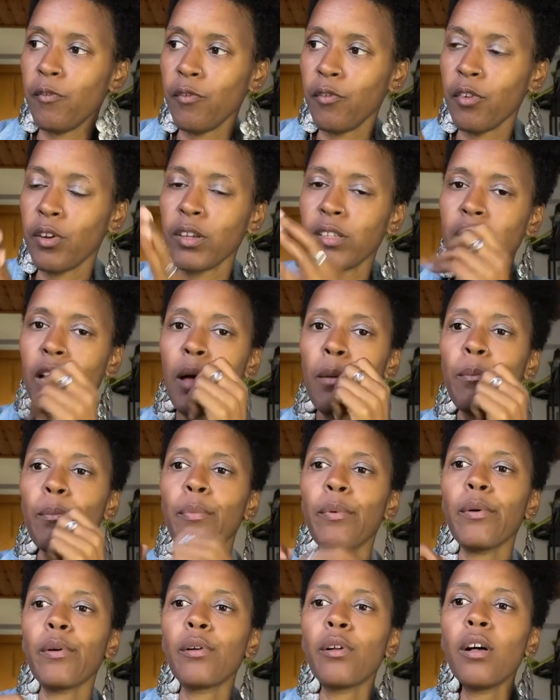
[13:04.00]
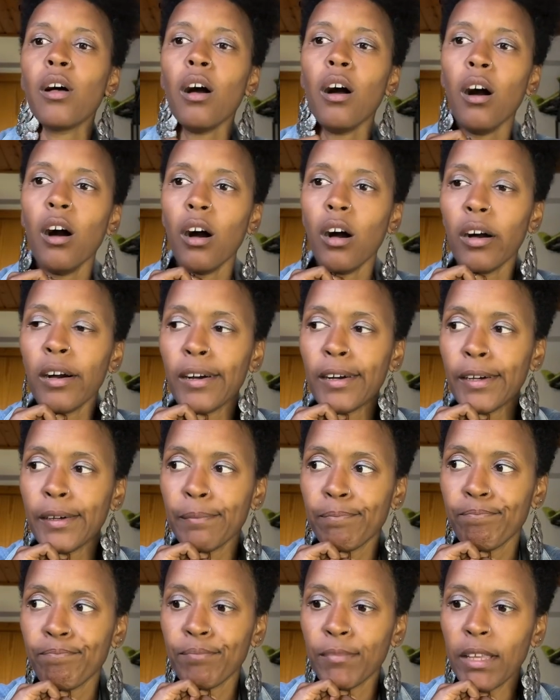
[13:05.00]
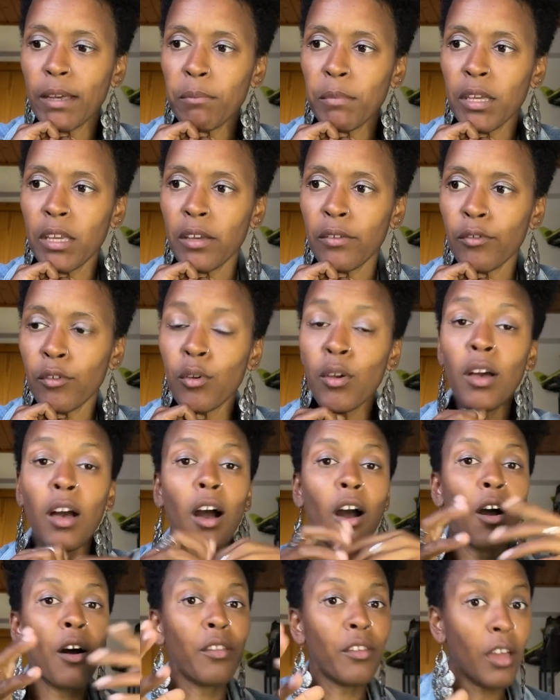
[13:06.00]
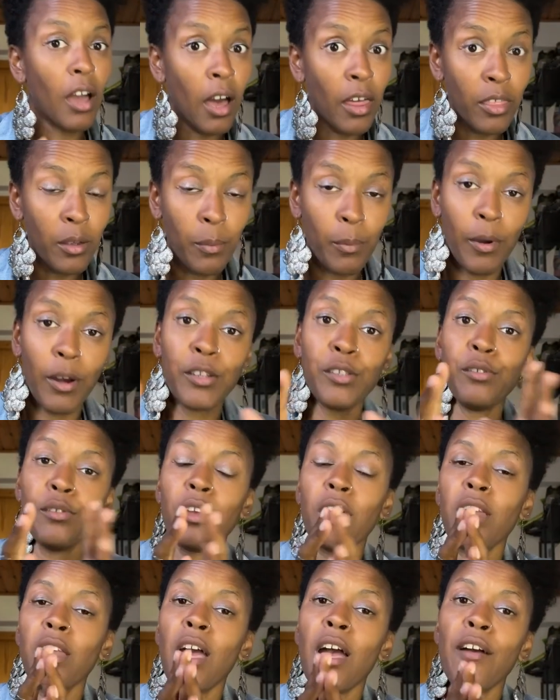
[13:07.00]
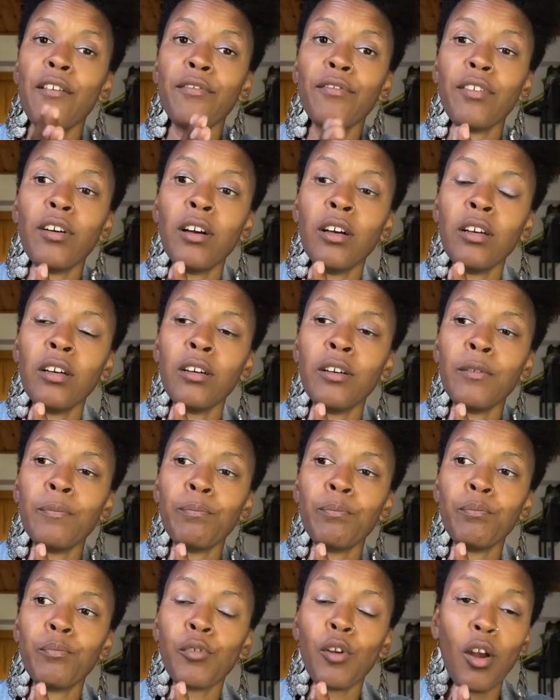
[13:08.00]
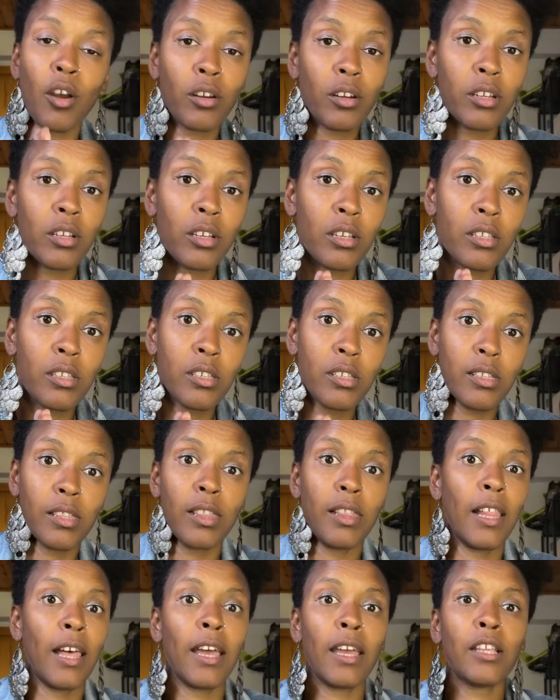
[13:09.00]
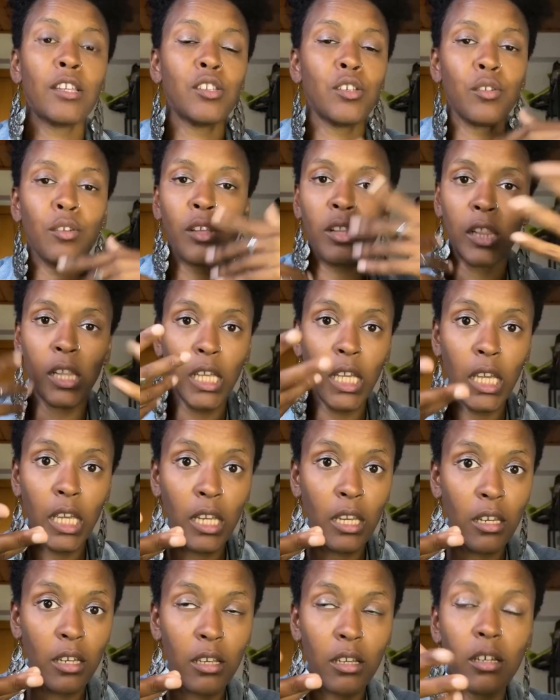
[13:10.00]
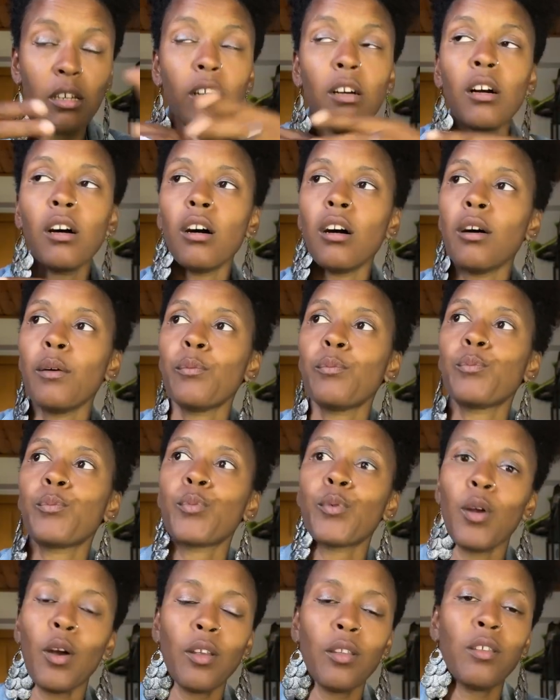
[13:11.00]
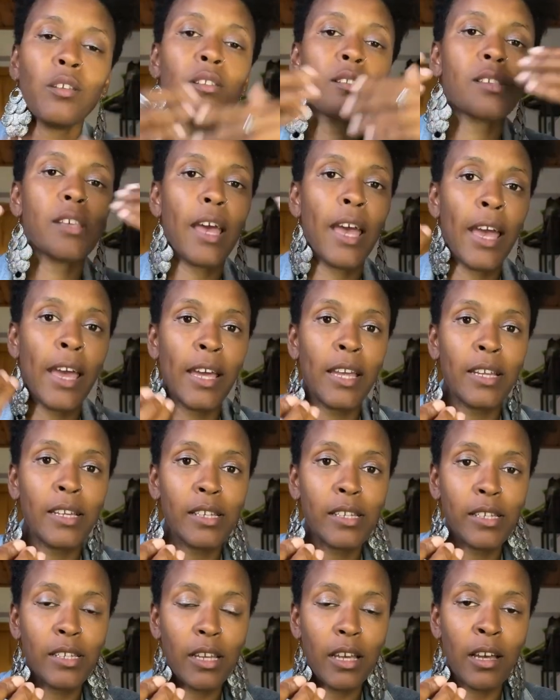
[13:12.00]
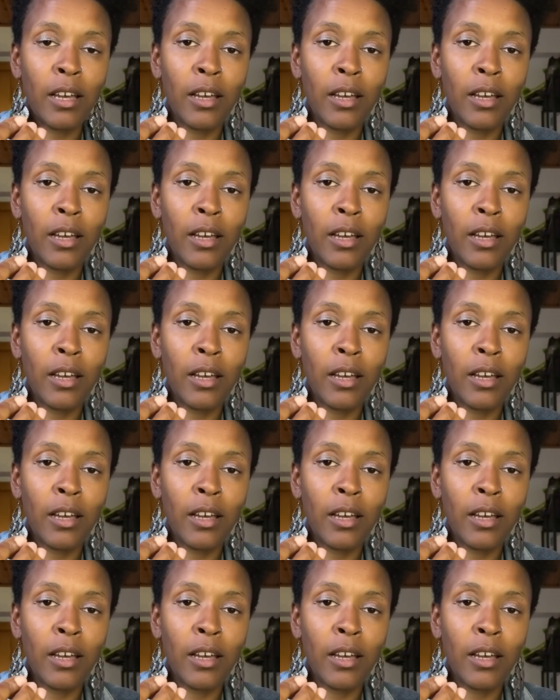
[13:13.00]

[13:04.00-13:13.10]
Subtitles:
for example. Let me give you, on the other part, you can have products like to clean, products and